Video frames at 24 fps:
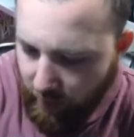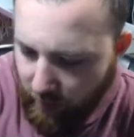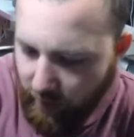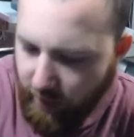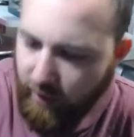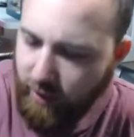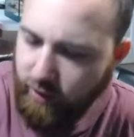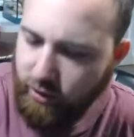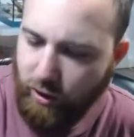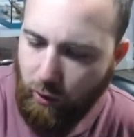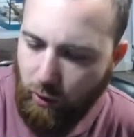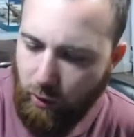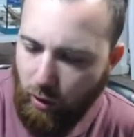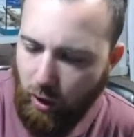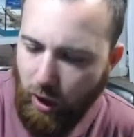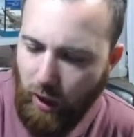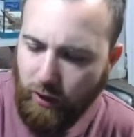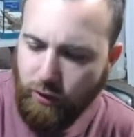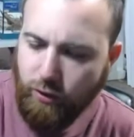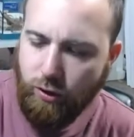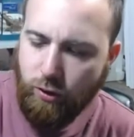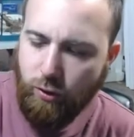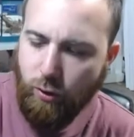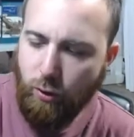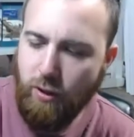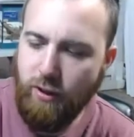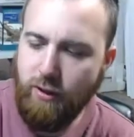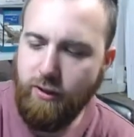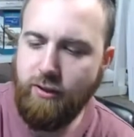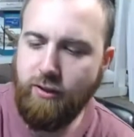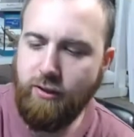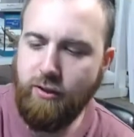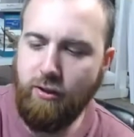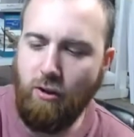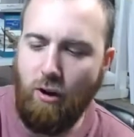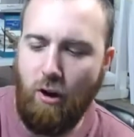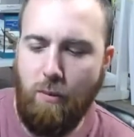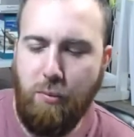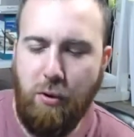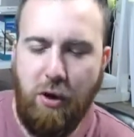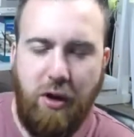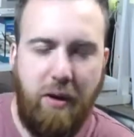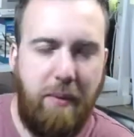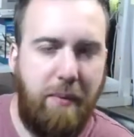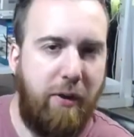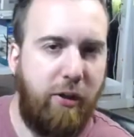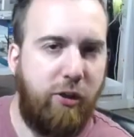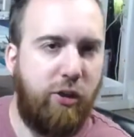And so all swords are
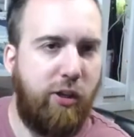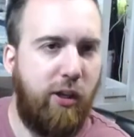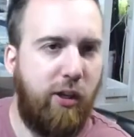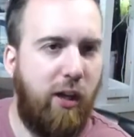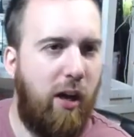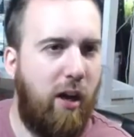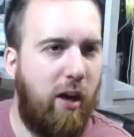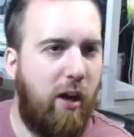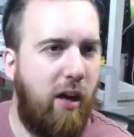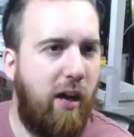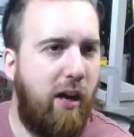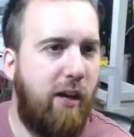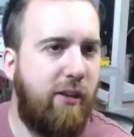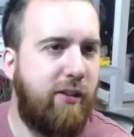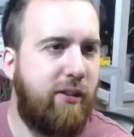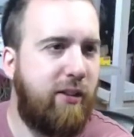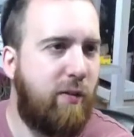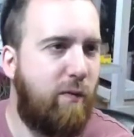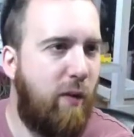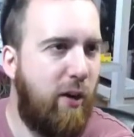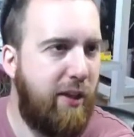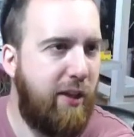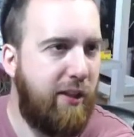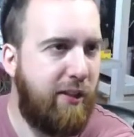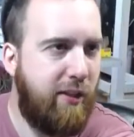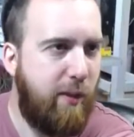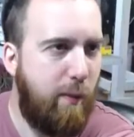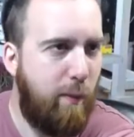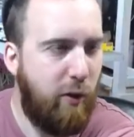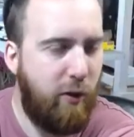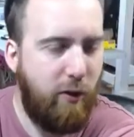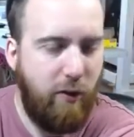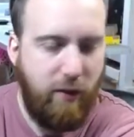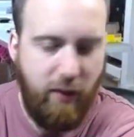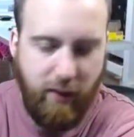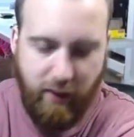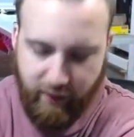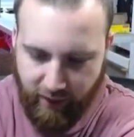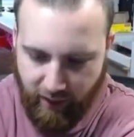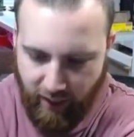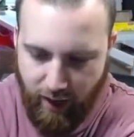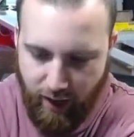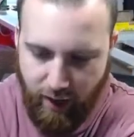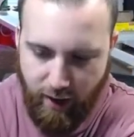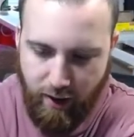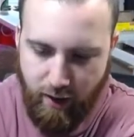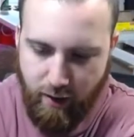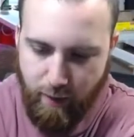pretty much uh, very similar in
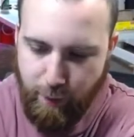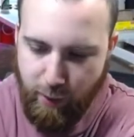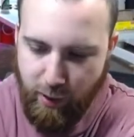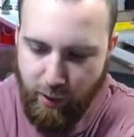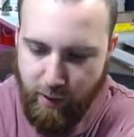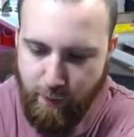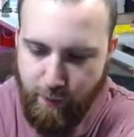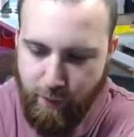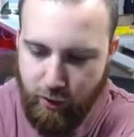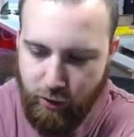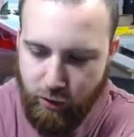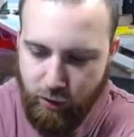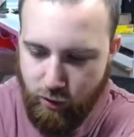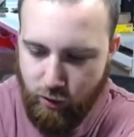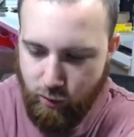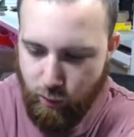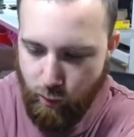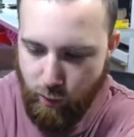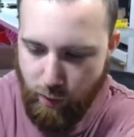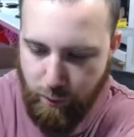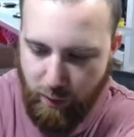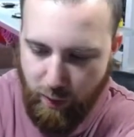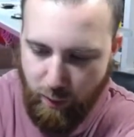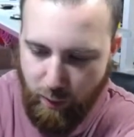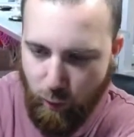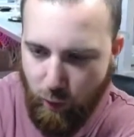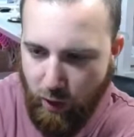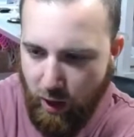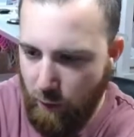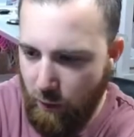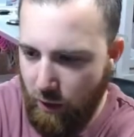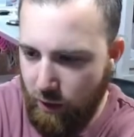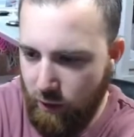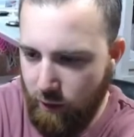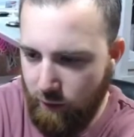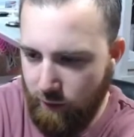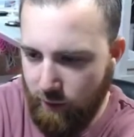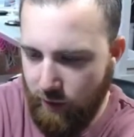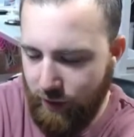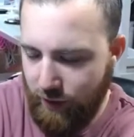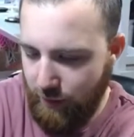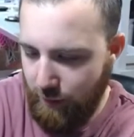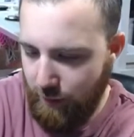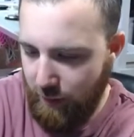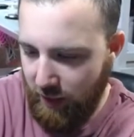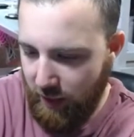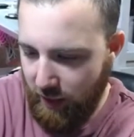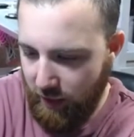care. Pretty much what, what, what, I went over at the
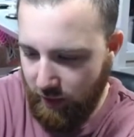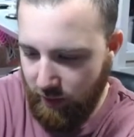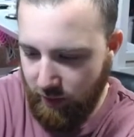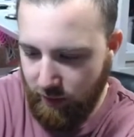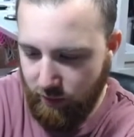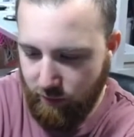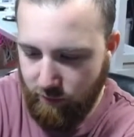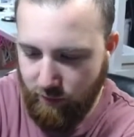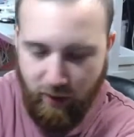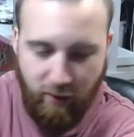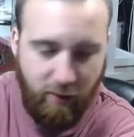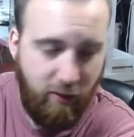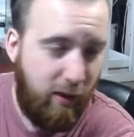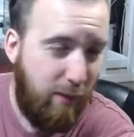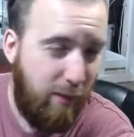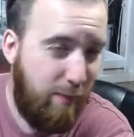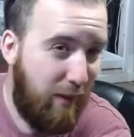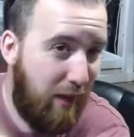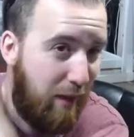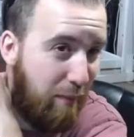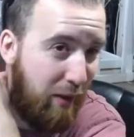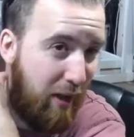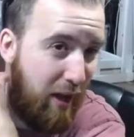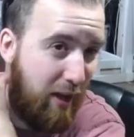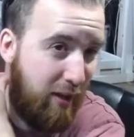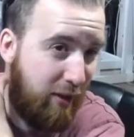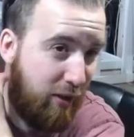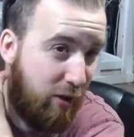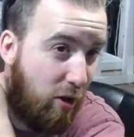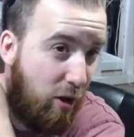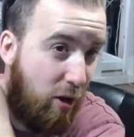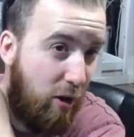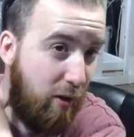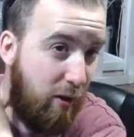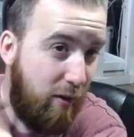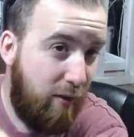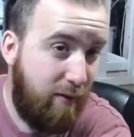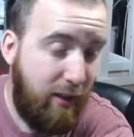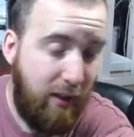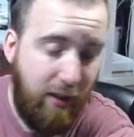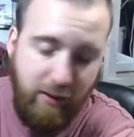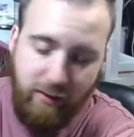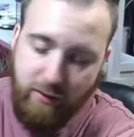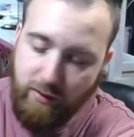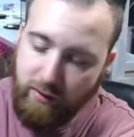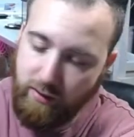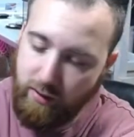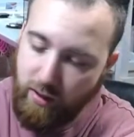beginning of this video can be applied to all of
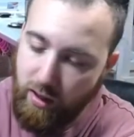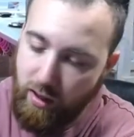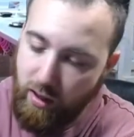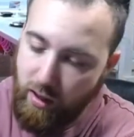these.